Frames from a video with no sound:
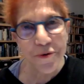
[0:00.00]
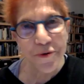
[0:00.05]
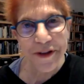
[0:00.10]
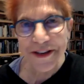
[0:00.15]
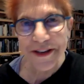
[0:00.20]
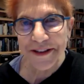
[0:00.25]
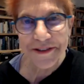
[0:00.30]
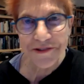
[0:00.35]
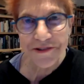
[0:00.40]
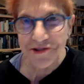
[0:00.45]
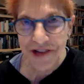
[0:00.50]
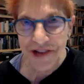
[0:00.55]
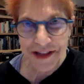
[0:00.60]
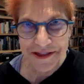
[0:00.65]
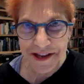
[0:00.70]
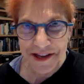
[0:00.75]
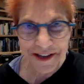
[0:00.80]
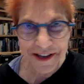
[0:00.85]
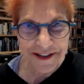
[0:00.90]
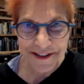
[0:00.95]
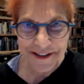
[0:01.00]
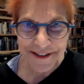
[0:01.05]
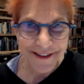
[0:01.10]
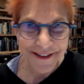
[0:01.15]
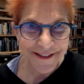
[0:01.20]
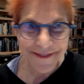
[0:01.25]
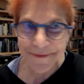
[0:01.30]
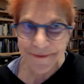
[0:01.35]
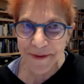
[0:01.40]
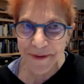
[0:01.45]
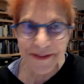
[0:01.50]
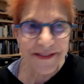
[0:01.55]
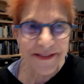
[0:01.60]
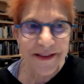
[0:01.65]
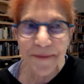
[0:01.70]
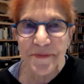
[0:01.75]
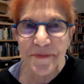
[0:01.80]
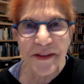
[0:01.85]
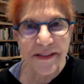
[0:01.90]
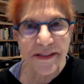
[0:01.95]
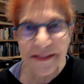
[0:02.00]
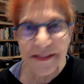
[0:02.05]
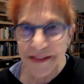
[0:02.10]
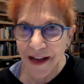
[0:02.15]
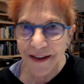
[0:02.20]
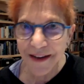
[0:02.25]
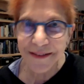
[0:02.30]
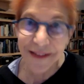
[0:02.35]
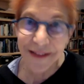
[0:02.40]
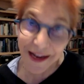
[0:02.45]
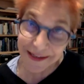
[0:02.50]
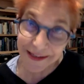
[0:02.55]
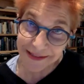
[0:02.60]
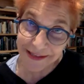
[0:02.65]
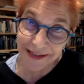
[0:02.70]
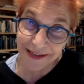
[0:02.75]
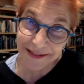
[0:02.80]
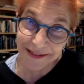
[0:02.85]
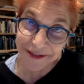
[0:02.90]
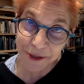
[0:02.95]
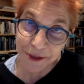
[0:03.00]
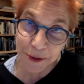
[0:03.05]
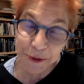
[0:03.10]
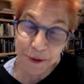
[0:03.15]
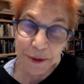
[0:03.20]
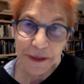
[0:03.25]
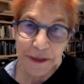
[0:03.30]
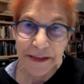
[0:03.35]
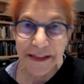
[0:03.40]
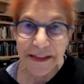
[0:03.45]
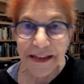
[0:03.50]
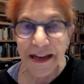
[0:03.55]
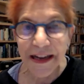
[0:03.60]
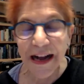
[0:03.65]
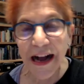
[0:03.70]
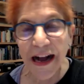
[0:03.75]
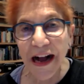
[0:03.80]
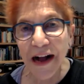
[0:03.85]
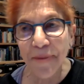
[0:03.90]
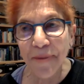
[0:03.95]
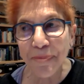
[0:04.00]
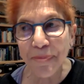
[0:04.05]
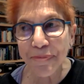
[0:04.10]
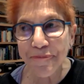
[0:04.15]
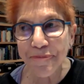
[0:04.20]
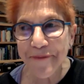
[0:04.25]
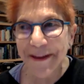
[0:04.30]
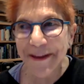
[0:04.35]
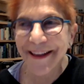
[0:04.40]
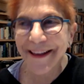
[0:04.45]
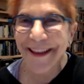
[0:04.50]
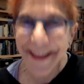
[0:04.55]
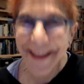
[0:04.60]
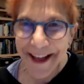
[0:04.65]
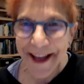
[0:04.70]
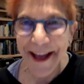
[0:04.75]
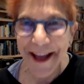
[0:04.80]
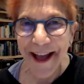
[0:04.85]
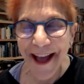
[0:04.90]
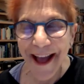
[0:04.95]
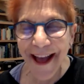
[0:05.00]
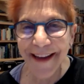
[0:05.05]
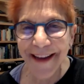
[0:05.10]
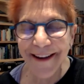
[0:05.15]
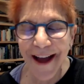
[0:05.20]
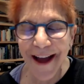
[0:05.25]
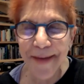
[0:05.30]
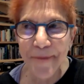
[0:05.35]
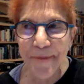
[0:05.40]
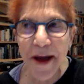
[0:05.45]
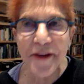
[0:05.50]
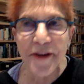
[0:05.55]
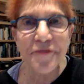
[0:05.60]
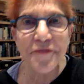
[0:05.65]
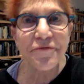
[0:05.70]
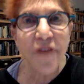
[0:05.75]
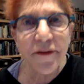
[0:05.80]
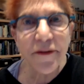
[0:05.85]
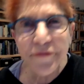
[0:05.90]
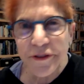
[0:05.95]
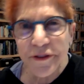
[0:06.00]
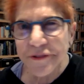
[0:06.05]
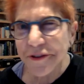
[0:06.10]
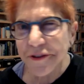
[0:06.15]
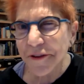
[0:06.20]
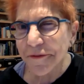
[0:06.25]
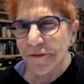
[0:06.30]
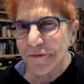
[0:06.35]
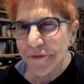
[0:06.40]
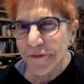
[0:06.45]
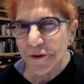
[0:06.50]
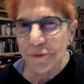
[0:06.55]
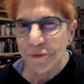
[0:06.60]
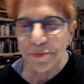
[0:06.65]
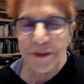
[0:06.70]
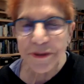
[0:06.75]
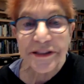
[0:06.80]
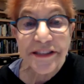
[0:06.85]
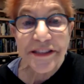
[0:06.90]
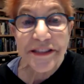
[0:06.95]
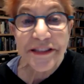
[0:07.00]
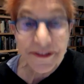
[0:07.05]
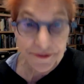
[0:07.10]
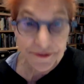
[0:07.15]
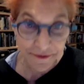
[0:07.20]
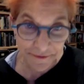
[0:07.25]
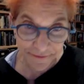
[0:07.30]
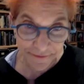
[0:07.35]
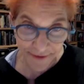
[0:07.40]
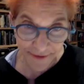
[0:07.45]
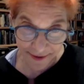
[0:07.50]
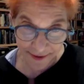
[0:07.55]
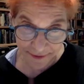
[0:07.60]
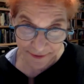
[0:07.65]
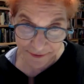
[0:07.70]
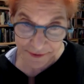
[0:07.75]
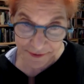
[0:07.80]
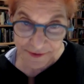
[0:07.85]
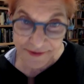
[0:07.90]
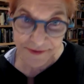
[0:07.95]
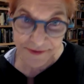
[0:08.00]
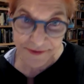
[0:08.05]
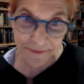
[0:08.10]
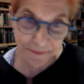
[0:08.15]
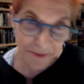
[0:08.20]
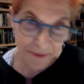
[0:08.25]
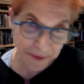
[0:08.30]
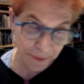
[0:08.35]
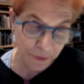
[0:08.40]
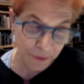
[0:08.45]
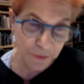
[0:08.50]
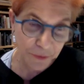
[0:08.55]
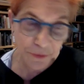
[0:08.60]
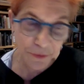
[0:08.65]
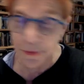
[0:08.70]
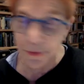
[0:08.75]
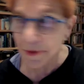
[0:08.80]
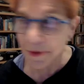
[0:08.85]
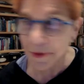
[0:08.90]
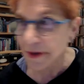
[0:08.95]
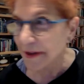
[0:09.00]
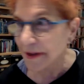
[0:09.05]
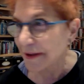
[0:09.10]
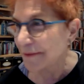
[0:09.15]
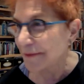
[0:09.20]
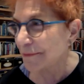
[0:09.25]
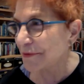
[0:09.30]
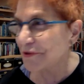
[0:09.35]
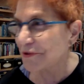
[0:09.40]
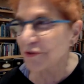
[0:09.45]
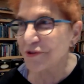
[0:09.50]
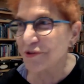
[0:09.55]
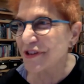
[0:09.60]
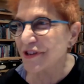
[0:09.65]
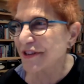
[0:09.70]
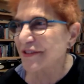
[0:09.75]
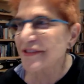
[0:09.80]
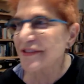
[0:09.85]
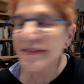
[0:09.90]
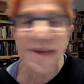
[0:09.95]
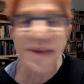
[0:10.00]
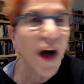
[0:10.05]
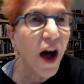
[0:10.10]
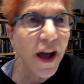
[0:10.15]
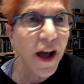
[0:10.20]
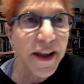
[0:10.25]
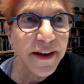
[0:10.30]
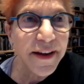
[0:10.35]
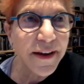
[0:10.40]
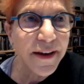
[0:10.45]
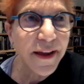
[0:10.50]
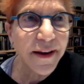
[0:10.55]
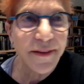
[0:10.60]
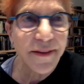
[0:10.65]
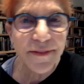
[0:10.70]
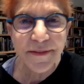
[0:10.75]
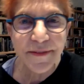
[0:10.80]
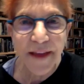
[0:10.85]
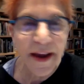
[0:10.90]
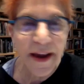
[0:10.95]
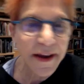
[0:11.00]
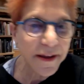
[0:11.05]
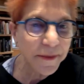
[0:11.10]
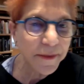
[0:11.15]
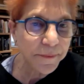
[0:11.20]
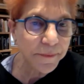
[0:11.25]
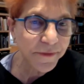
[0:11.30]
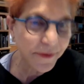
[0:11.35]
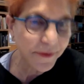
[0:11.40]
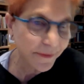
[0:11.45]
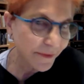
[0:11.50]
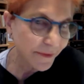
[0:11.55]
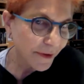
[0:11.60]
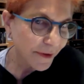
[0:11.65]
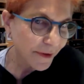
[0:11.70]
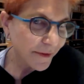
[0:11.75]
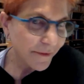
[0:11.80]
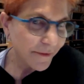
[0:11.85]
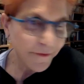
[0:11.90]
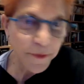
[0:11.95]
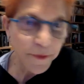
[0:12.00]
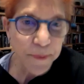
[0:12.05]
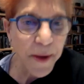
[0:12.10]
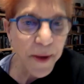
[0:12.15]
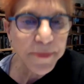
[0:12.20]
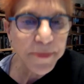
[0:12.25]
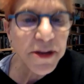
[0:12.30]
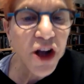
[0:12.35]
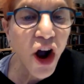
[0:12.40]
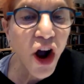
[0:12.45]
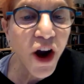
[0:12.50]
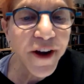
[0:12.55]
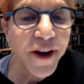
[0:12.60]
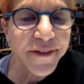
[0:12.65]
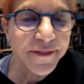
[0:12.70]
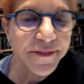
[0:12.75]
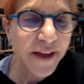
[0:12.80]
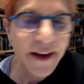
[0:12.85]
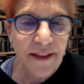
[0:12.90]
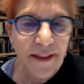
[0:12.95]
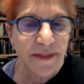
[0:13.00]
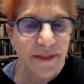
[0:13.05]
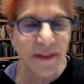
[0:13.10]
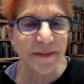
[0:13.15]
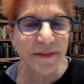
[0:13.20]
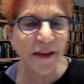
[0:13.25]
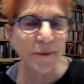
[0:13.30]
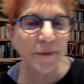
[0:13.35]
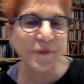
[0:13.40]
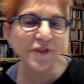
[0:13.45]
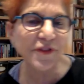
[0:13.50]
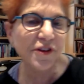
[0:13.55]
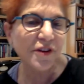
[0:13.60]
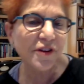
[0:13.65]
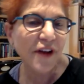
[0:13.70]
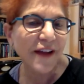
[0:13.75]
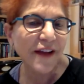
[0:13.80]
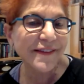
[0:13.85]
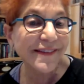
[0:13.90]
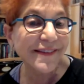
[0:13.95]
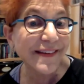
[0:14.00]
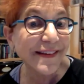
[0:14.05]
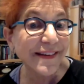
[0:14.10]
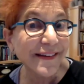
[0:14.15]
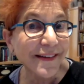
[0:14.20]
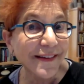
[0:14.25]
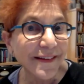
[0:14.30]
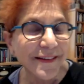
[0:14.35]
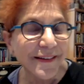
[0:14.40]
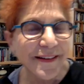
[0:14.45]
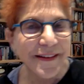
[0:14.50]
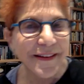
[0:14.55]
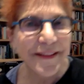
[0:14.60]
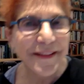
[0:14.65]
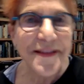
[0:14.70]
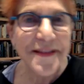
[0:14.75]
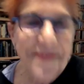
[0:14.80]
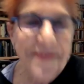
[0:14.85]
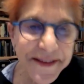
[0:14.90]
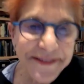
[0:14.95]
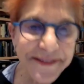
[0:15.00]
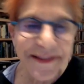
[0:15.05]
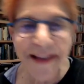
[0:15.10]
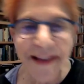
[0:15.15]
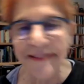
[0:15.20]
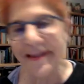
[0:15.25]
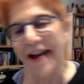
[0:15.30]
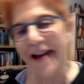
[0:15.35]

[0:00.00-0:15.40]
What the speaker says: hidden agenda. When something sucked, I said so. And I might have ruffled a few political feathers, people who were using a sign at a stadium for public art, and I didn't think that was a good idea. things.